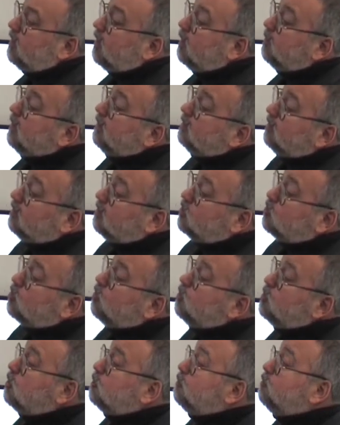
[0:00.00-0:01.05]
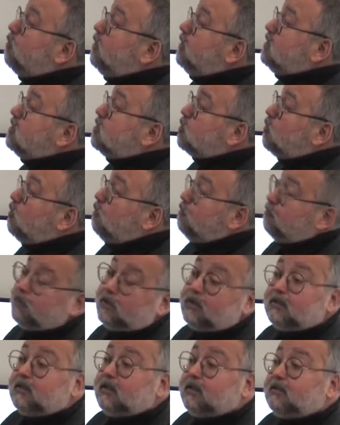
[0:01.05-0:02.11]
I mean, the choice of what is
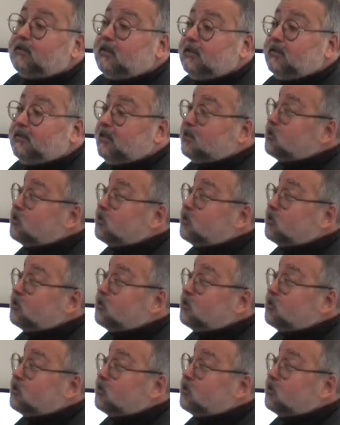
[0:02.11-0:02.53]
offered, the